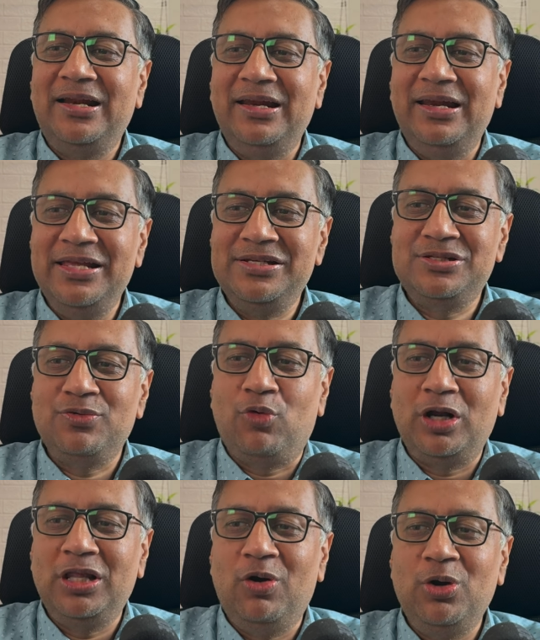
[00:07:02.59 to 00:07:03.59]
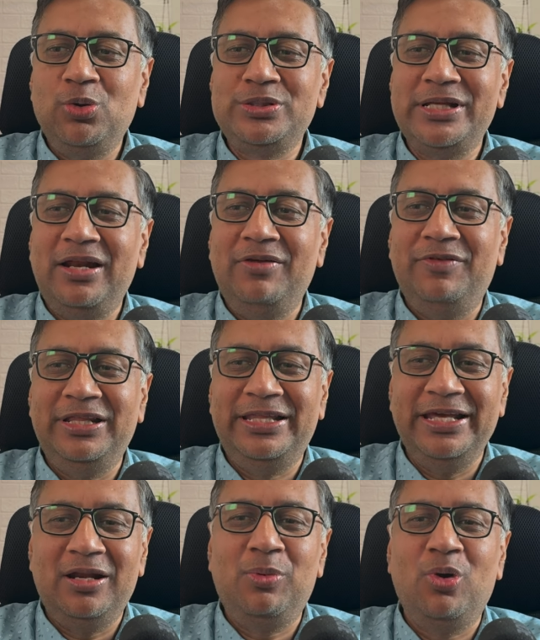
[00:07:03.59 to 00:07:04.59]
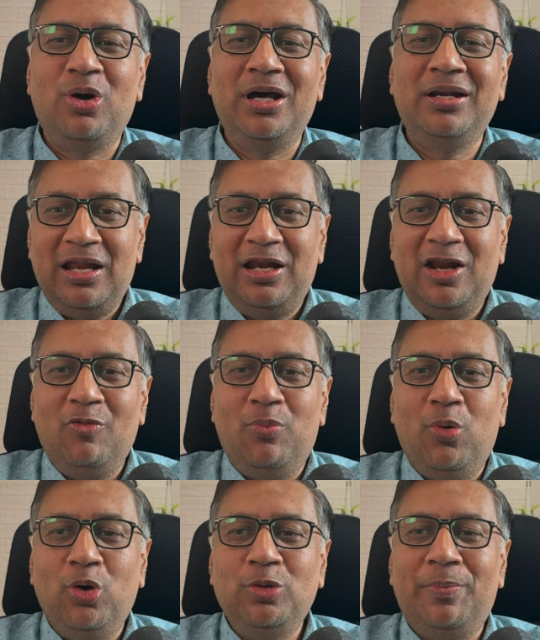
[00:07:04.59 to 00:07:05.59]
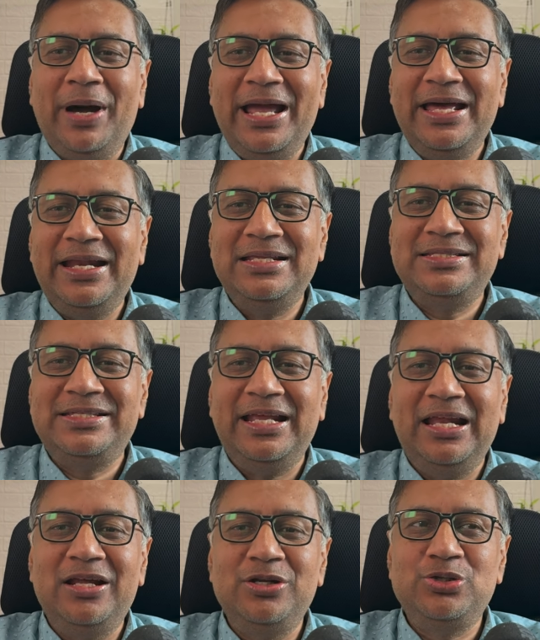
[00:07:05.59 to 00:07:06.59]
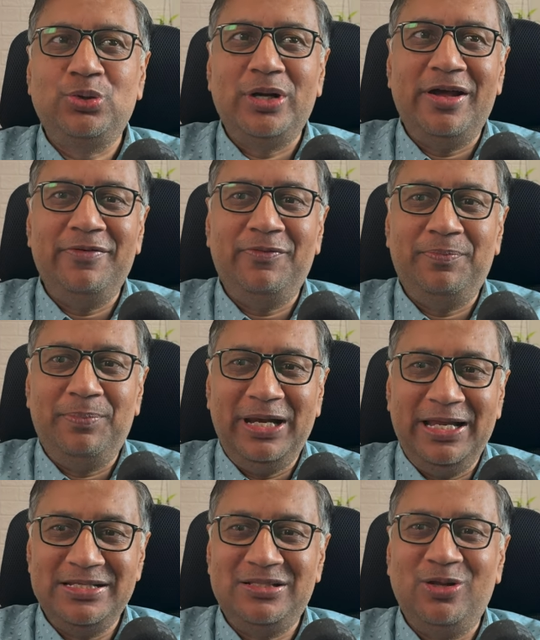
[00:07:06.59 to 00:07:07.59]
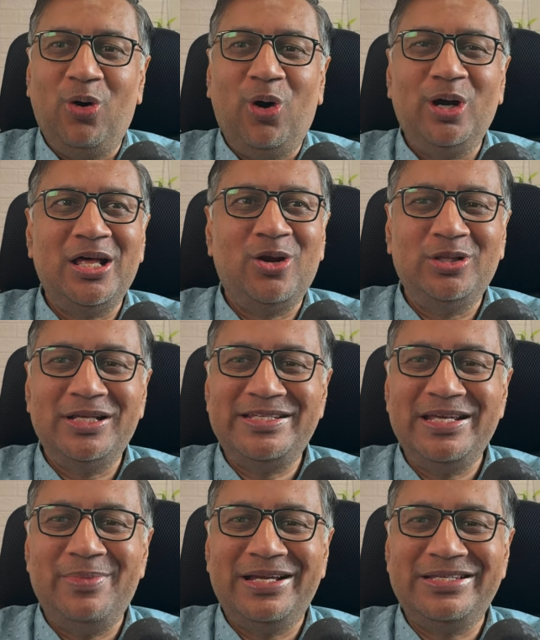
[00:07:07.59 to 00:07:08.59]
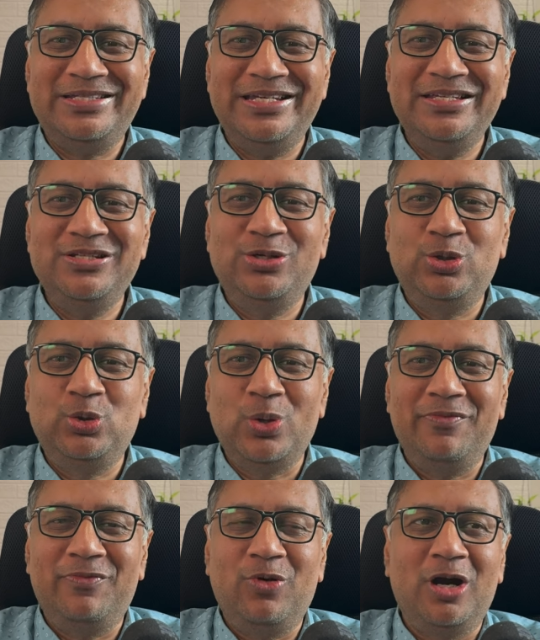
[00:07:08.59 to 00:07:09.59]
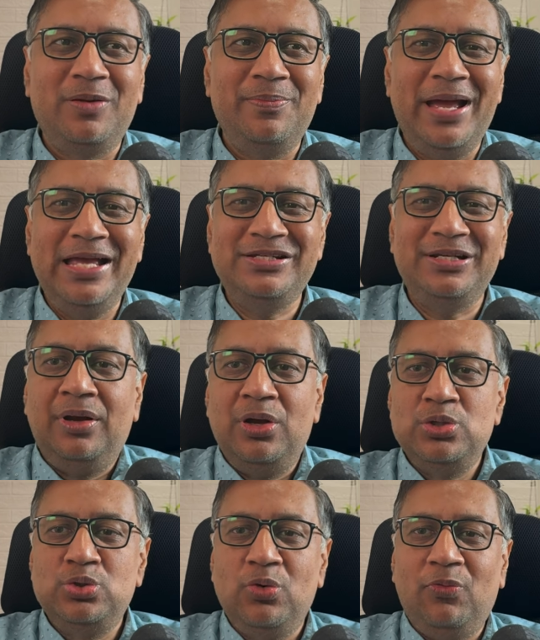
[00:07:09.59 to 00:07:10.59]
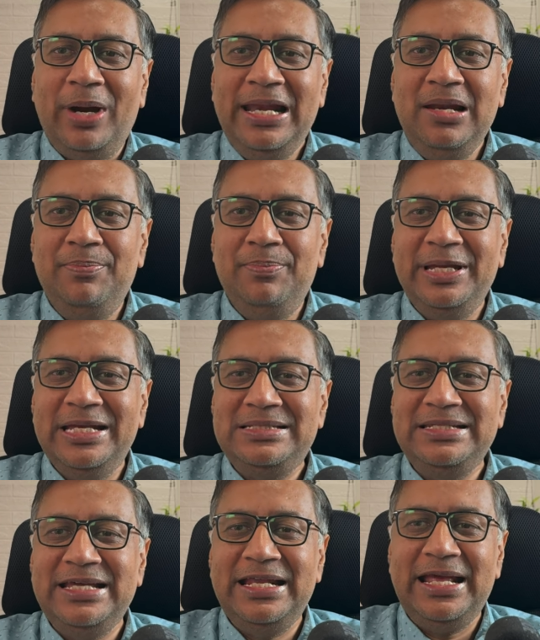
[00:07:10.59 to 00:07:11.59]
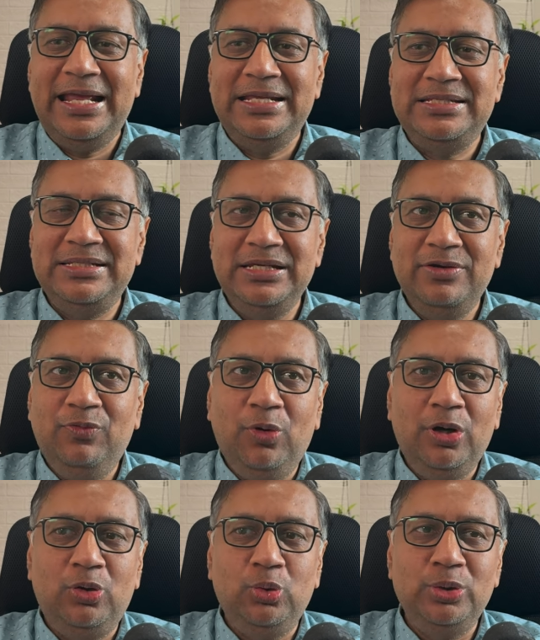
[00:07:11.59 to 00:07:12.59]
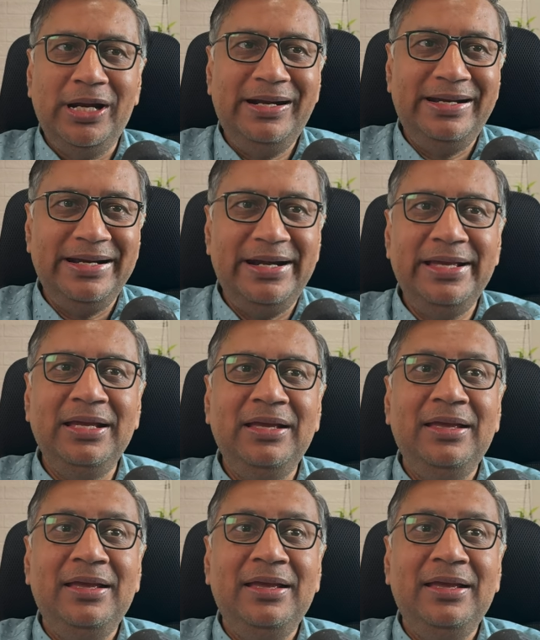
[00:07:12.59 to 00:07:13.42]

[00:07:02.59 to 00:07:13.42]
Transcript: lists what they want to sell with their broker. Now both buyer and seller should have placed the order on the same exchange to have got matched. So while BSE and NSE would do the trading,